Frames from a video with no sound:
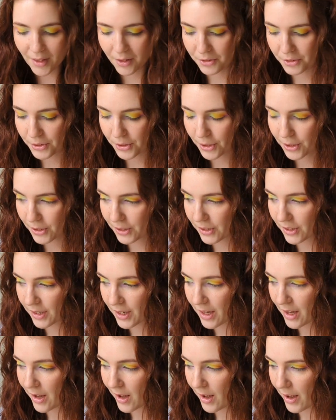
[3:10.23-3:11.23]
So
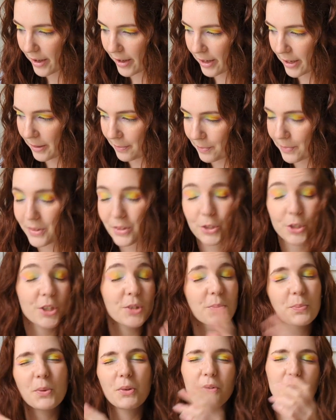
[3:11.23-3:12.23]
um,
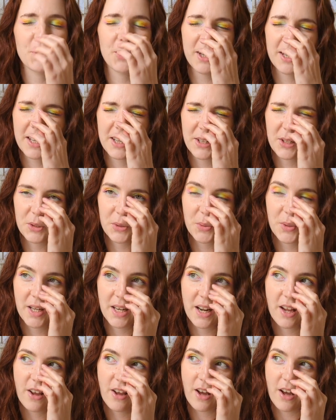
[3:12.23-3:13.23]
just before I get into
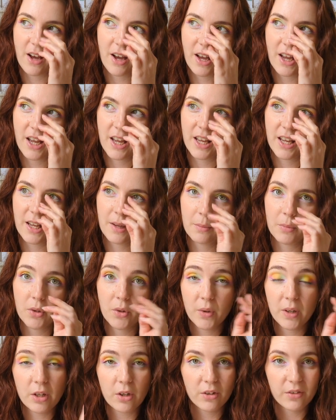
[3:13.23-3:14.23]
it, I am
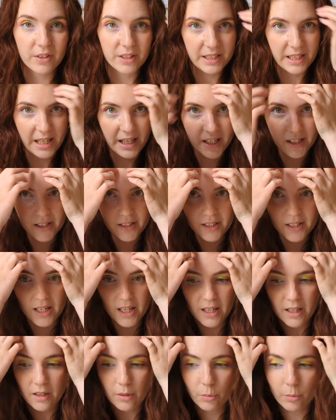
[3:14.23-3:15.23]
going overseas
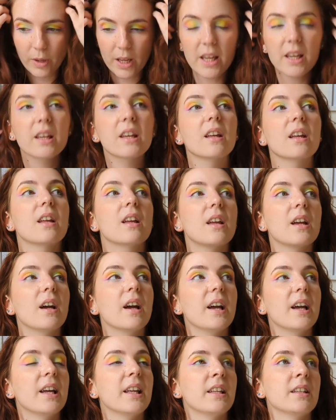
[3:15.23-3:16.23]
in a week
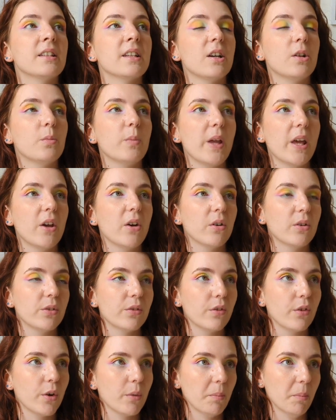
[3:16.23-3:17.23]
and I'll be gone
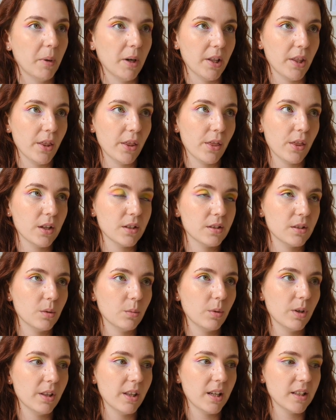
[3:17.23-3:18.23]
for a month. So
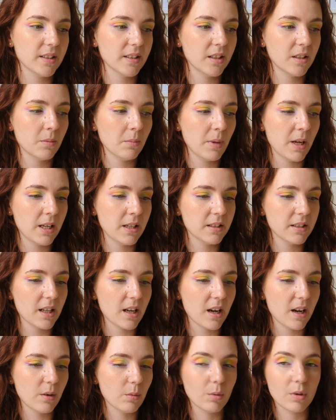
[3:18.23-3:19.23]
what that's going to mean is
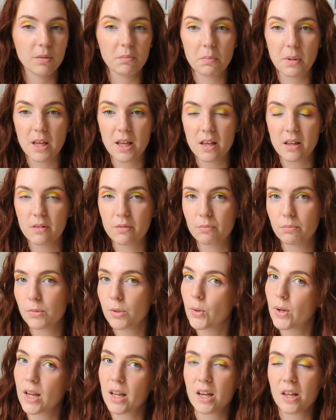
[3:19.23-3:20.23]
that I won't be
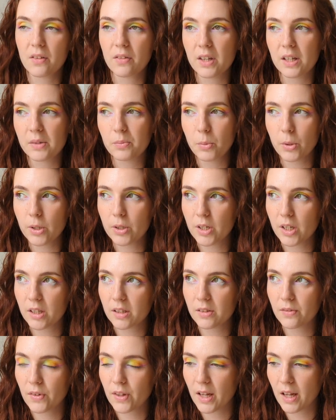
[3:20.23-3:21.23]
doing any of these
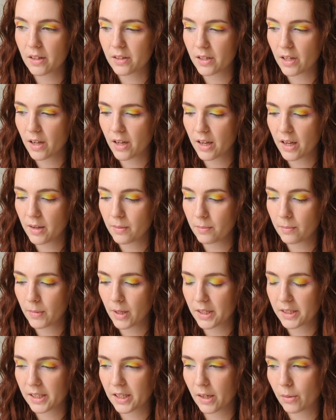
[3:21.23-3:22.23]
projects for that time,
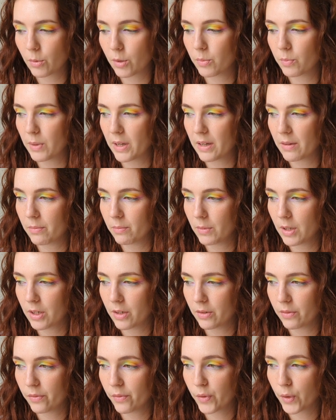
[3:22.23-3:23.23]
as in I won't be, you
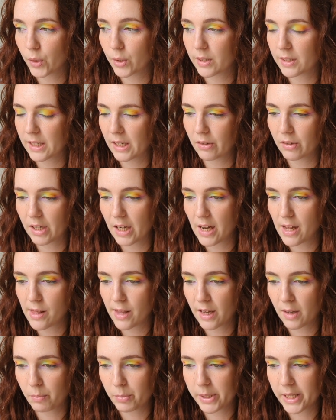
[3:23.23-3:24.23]
know, focusing on
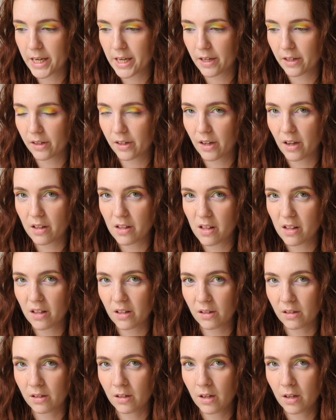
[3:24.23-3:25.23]
anything in particular other
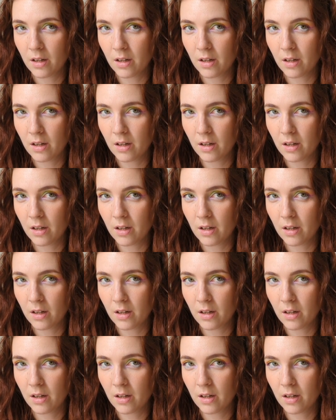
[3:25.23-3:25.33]
than